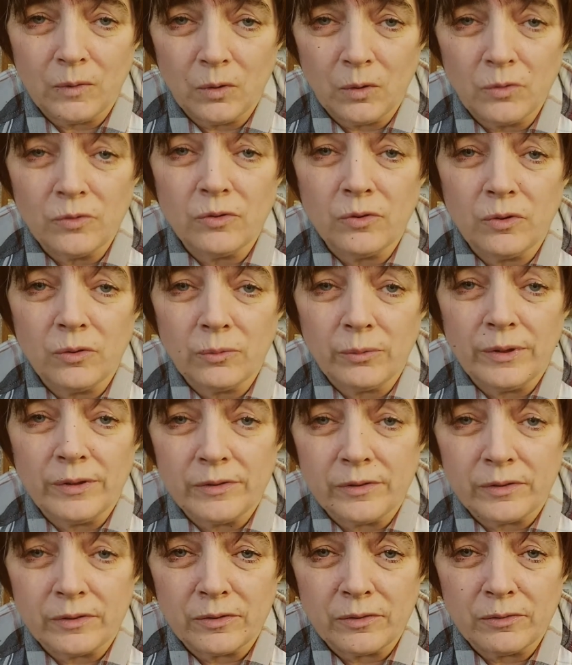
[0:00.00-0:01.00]
those are the
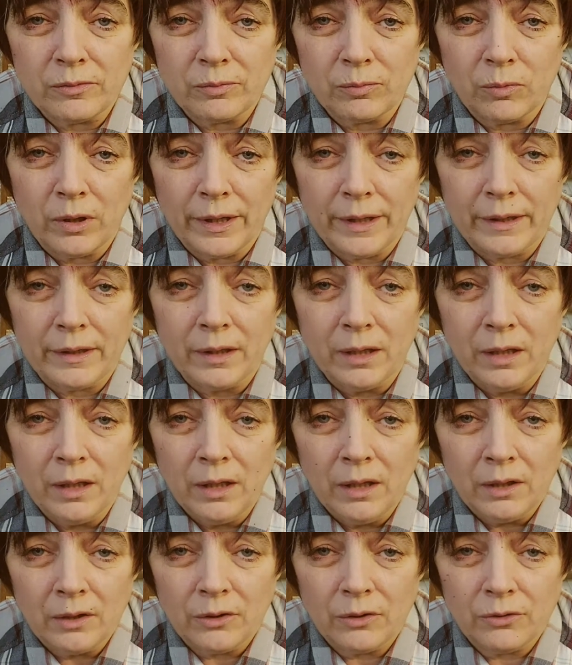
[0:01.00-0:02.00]
reasons why
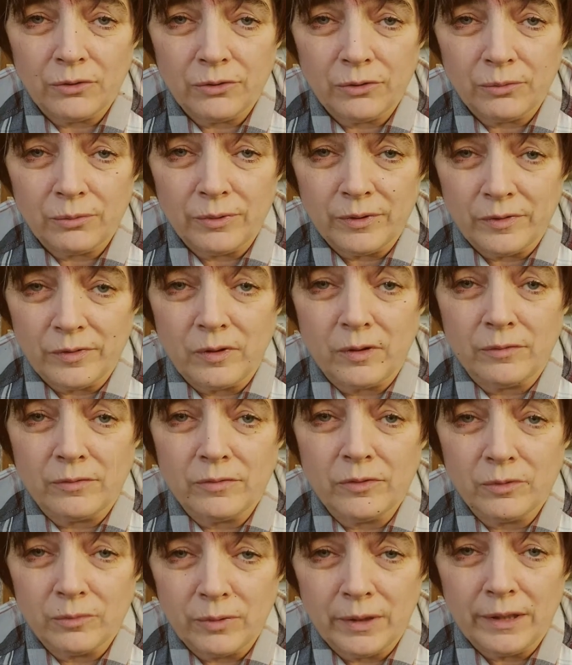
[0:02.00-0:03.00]
you should
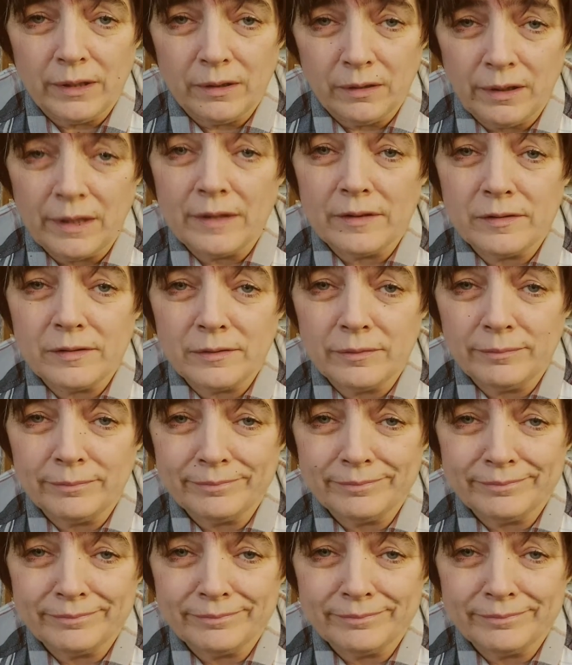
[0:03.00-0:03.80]
resolve to write less.